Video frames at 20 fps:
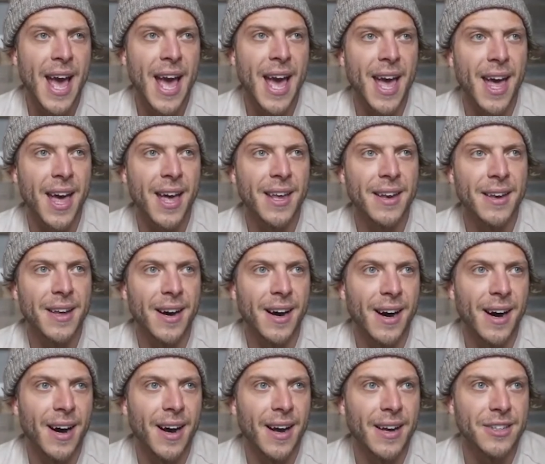And
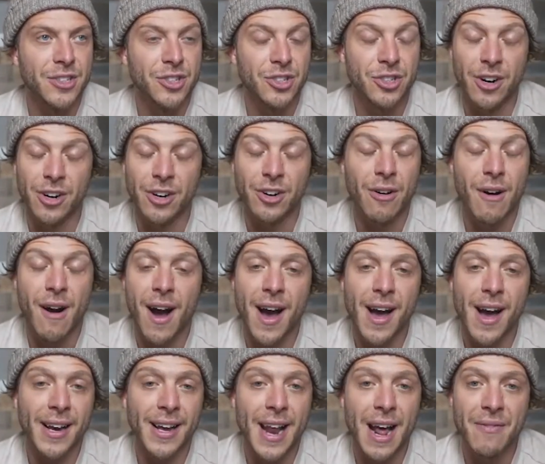uh, just started
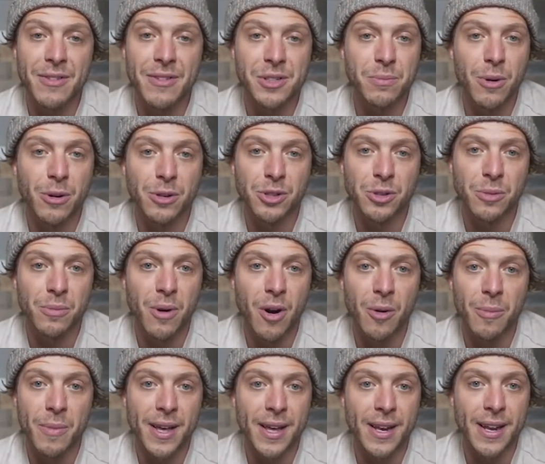crying and had this emotional
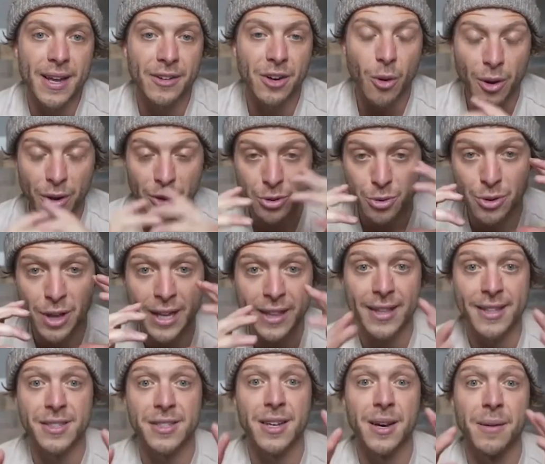moment and going through like
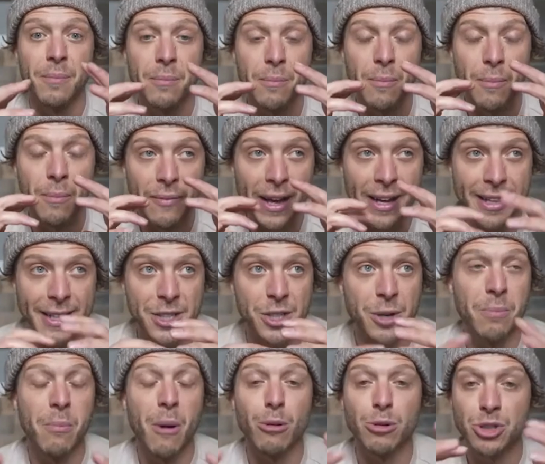this um, like this
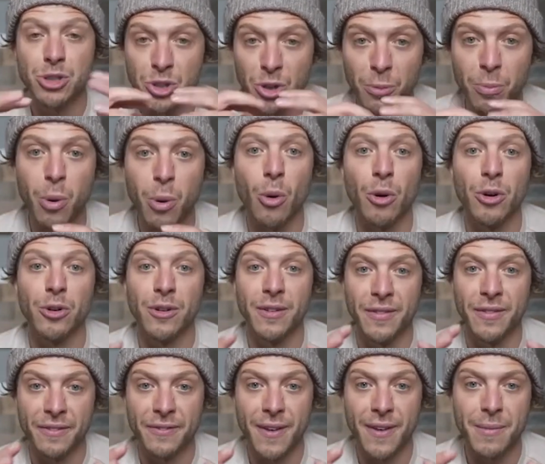emotional portal
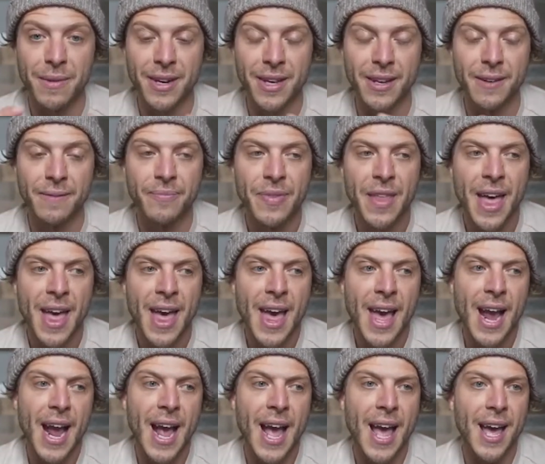of the feminine
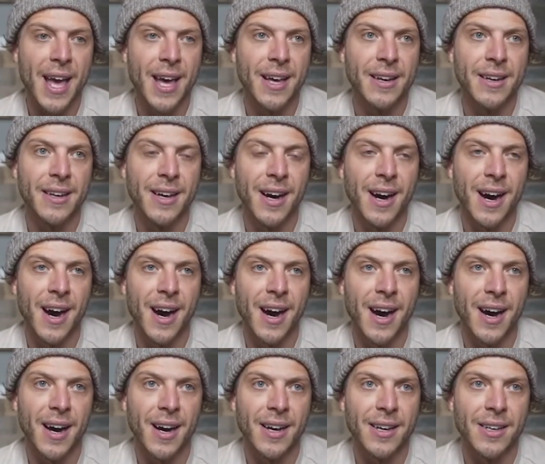and
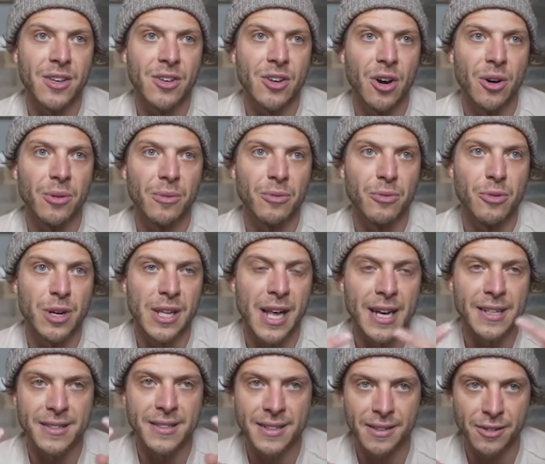uh, you know
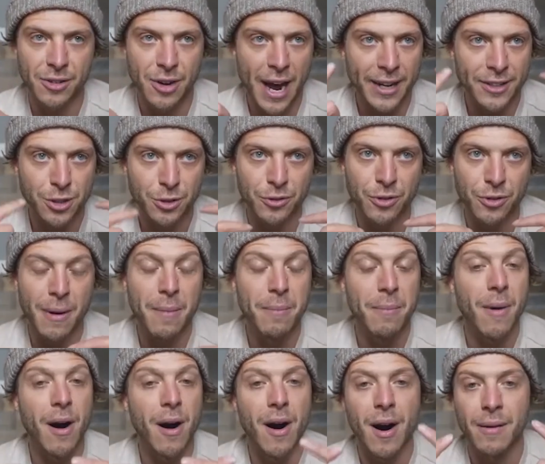realizing gratitude for my
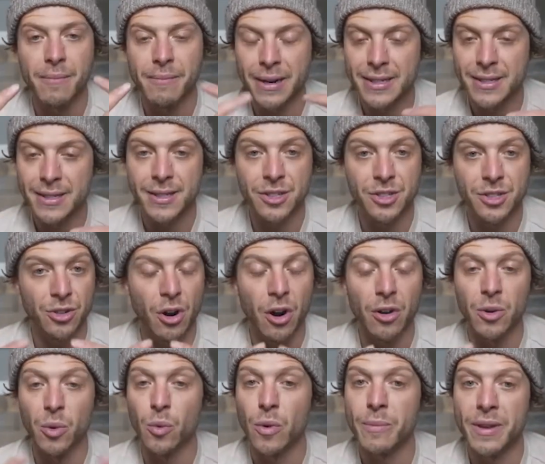mom my sister
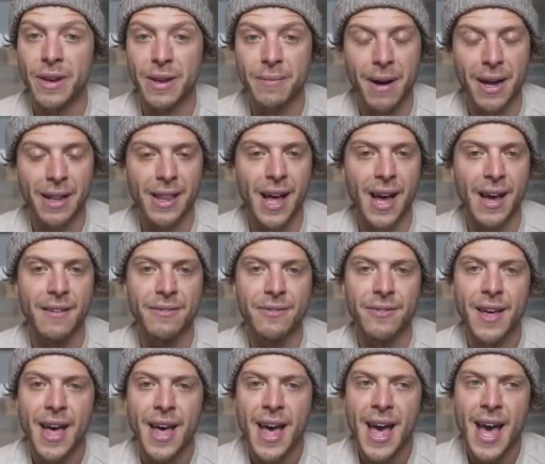all the women in my
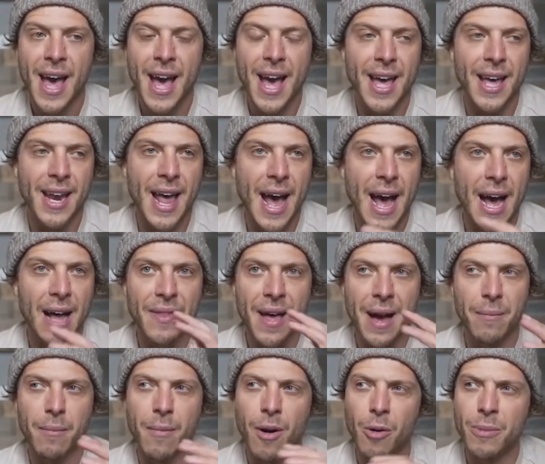life and had
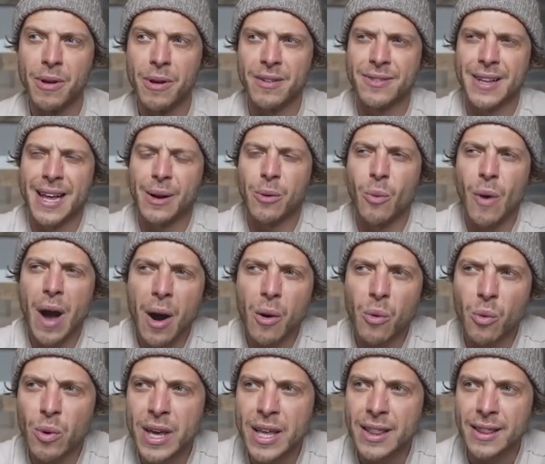that moment of like wow
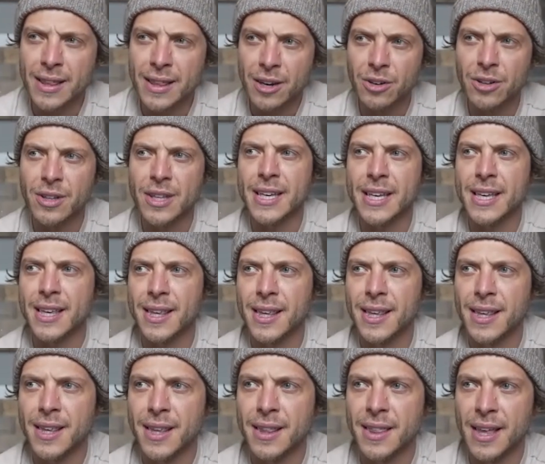we literally
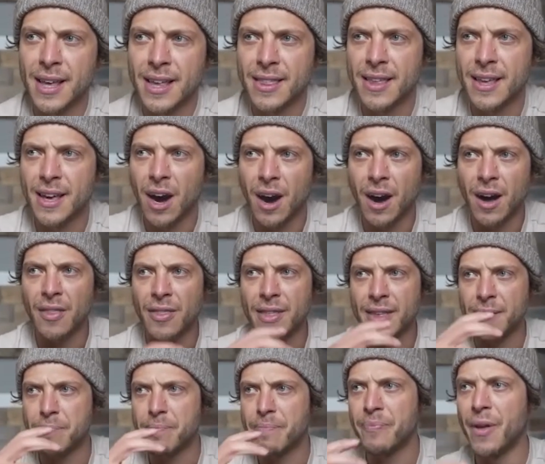the, the,
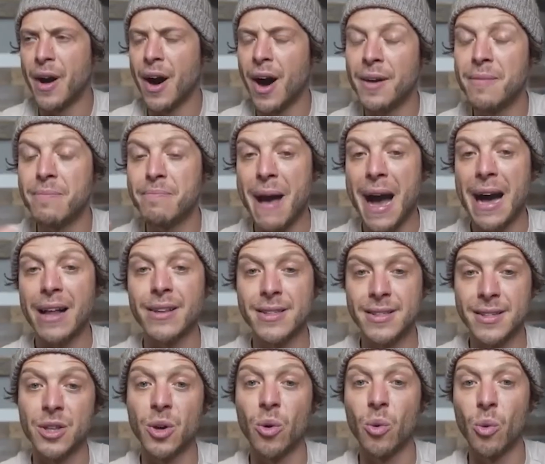the
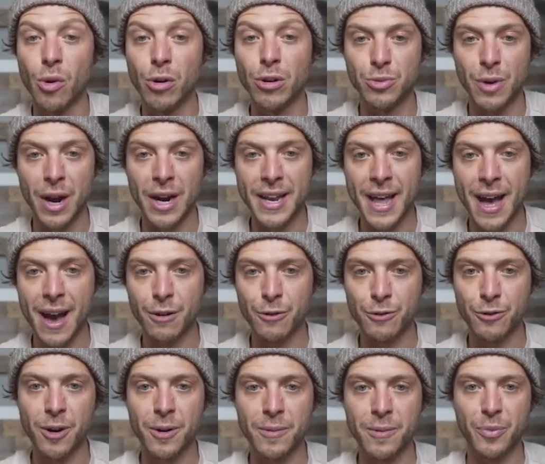unbalance in the world right now
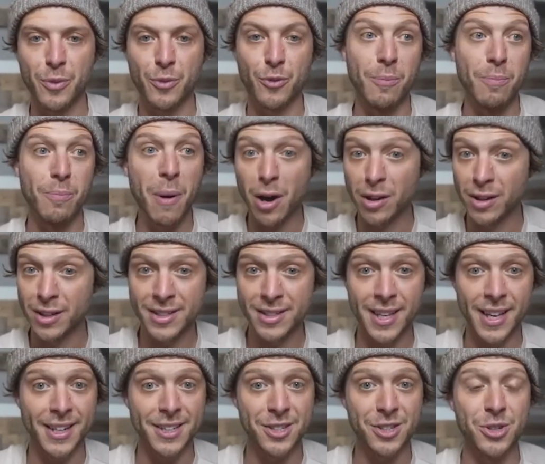from from
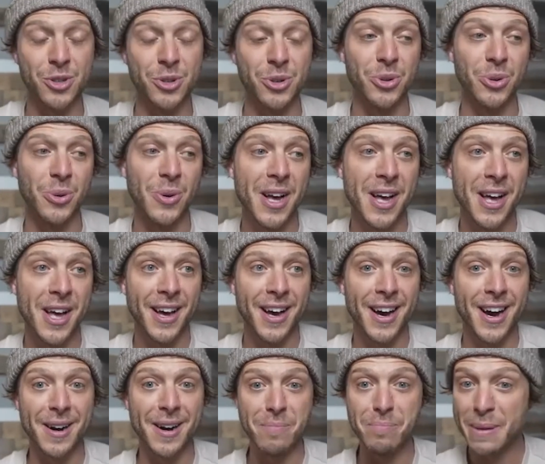politics to
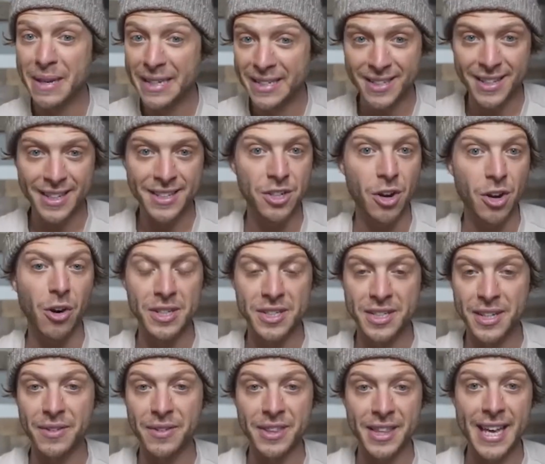um, business to all these
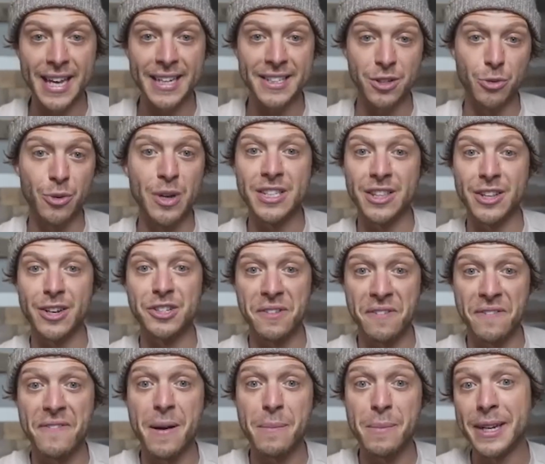different things the reason there's
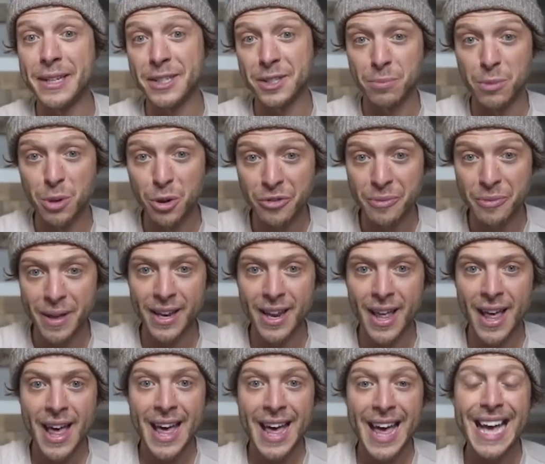a feminist
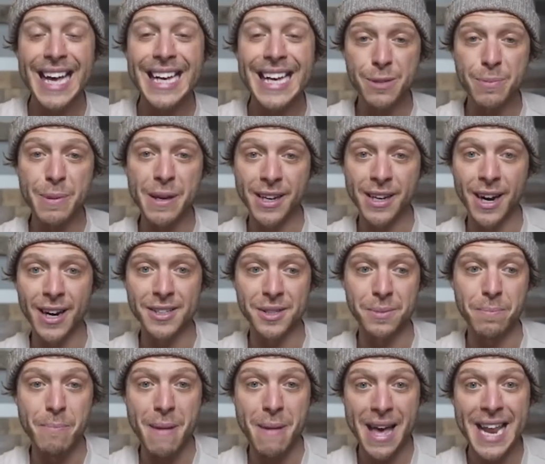movement is
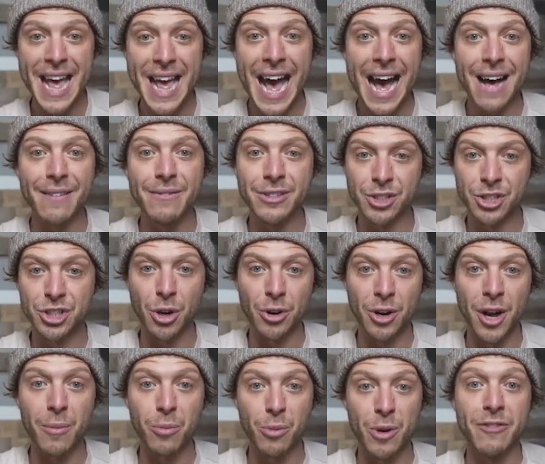because men haven't
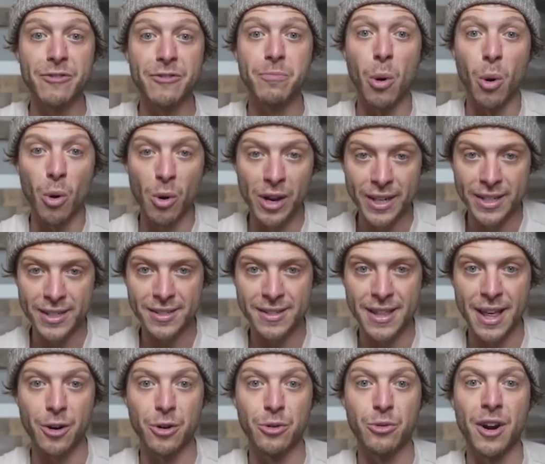showed up we have boys
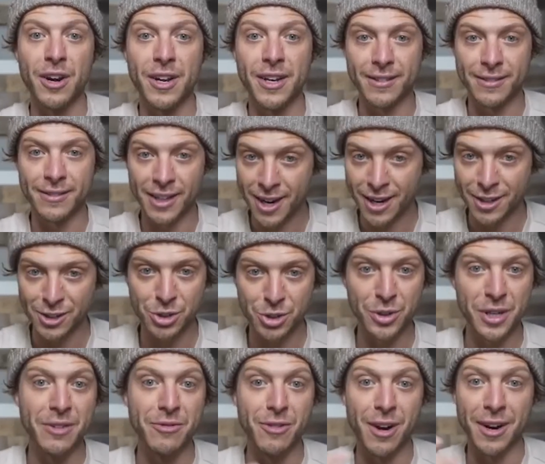that are running the
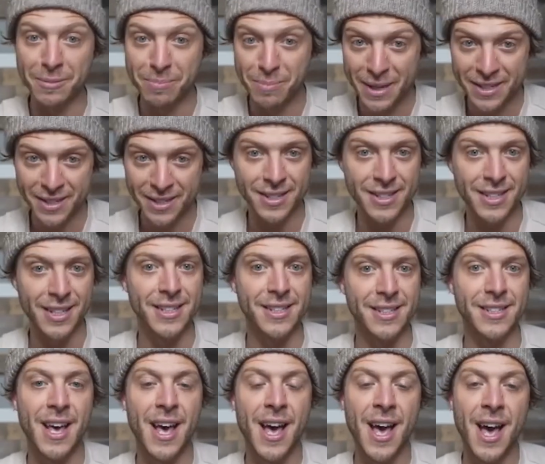country and running
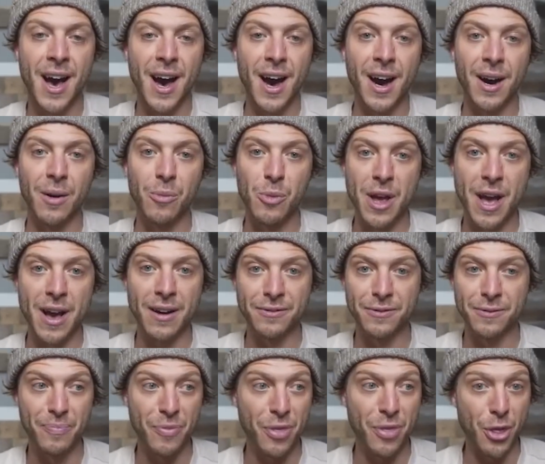businesses um, we have
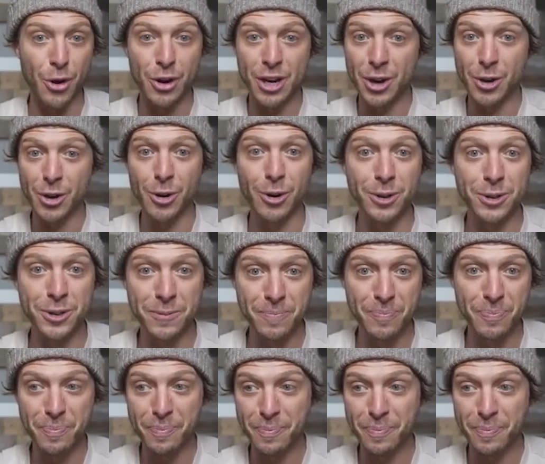30 year old